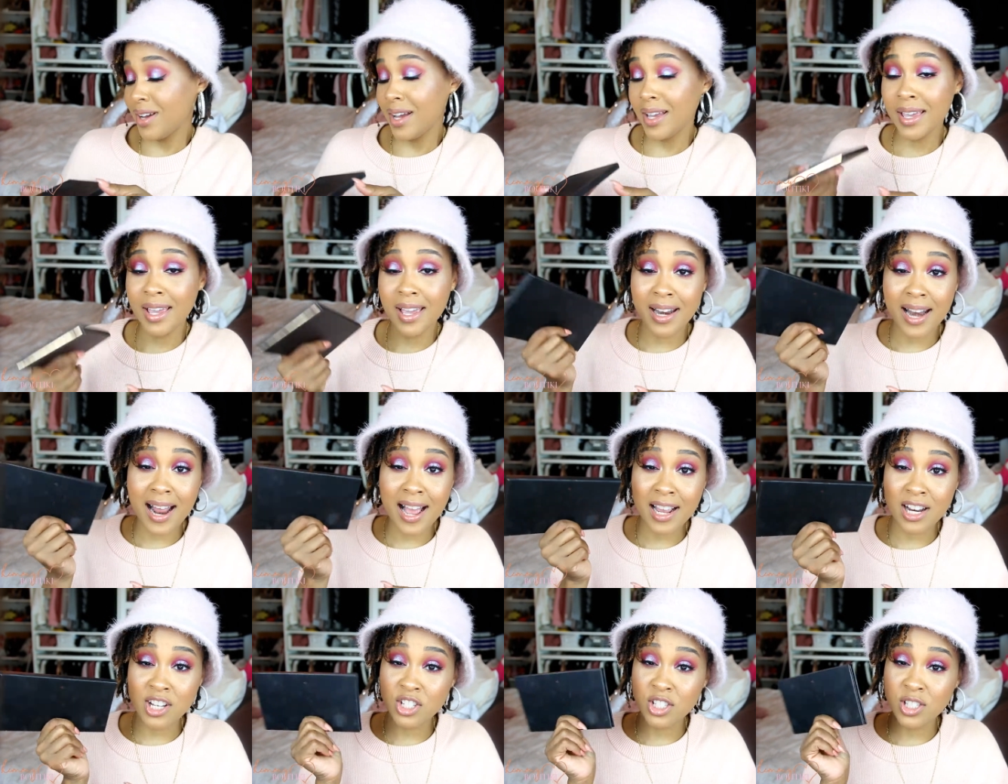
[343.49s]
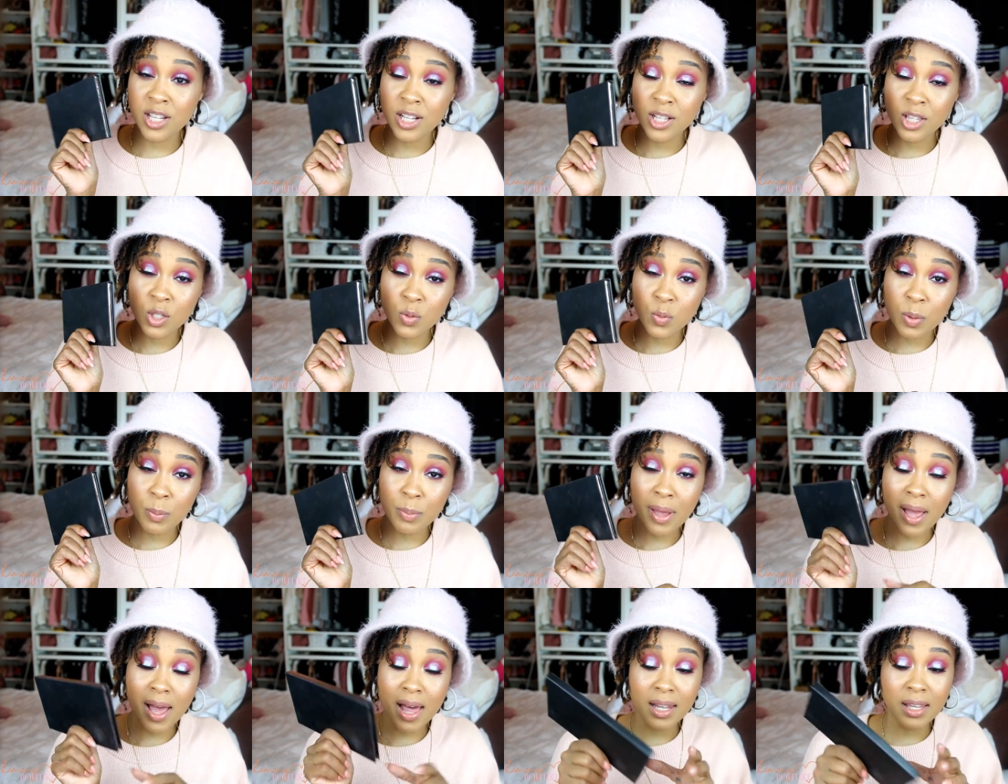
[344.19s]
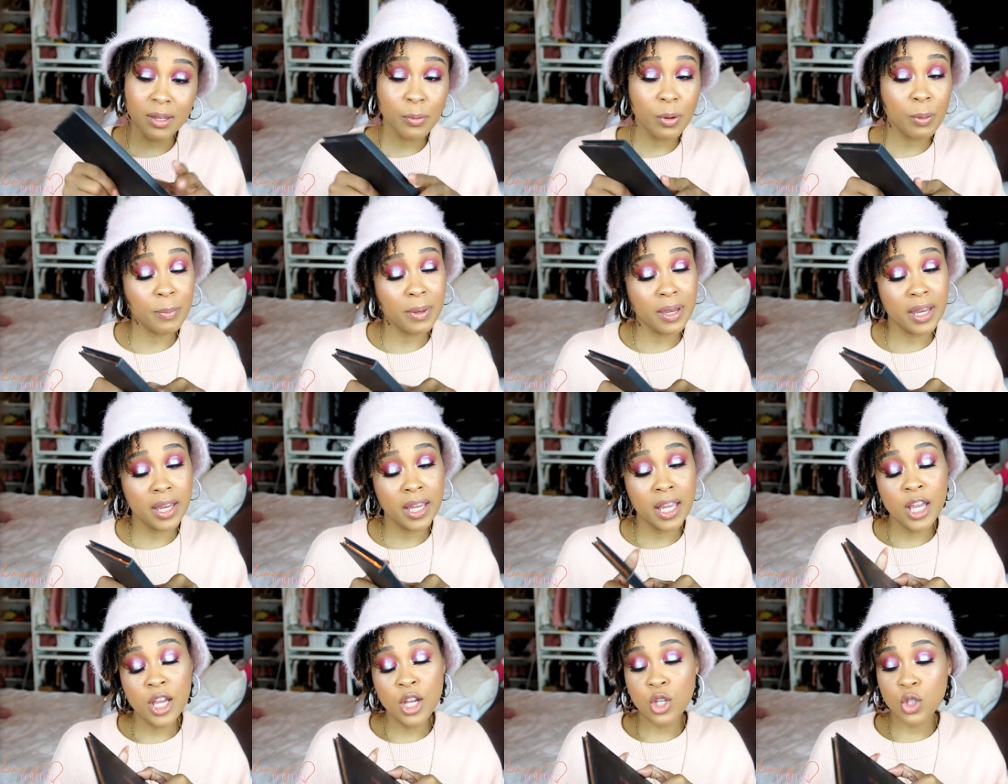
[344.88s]
Again, I can just take this one palette with me
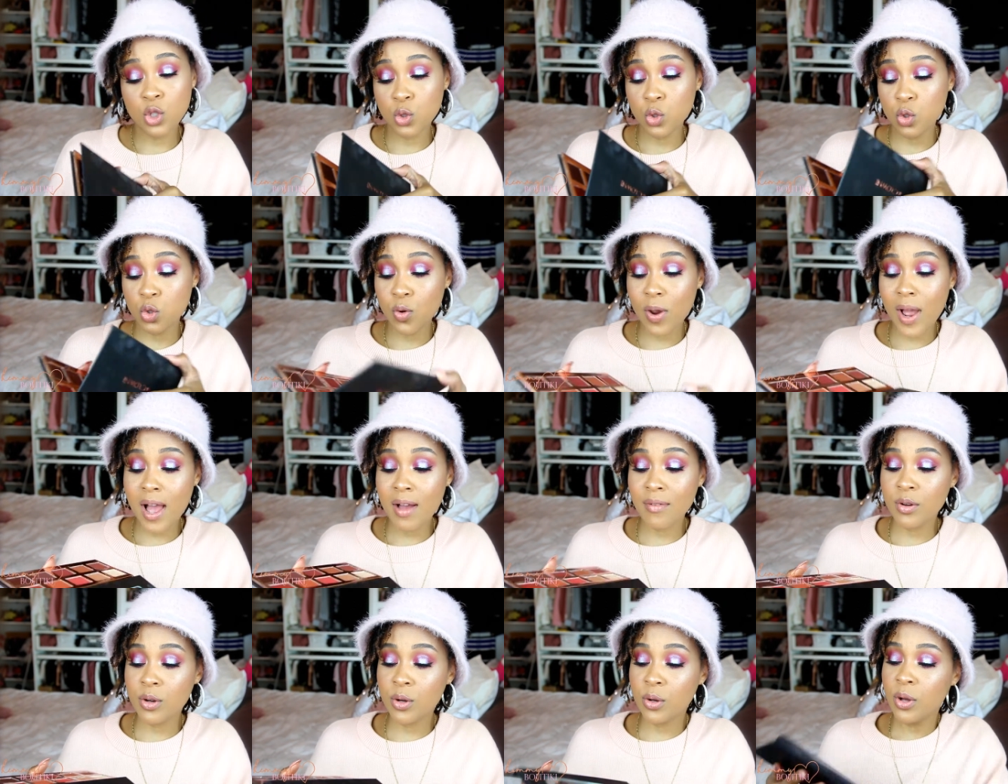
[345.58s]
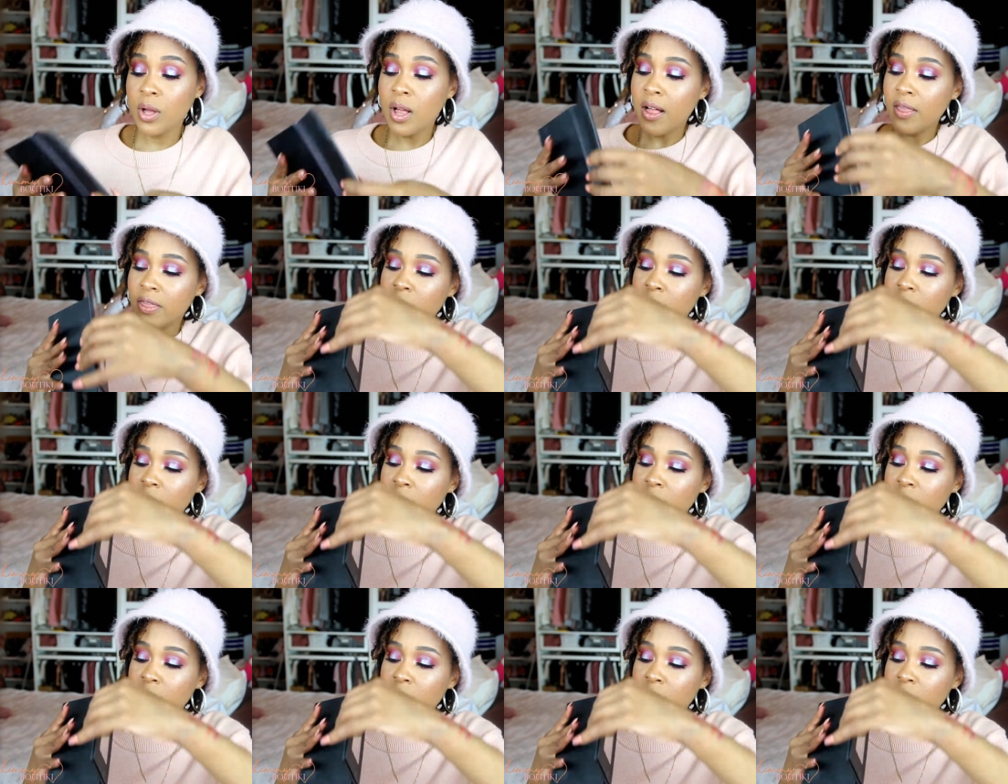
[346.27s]
to travel.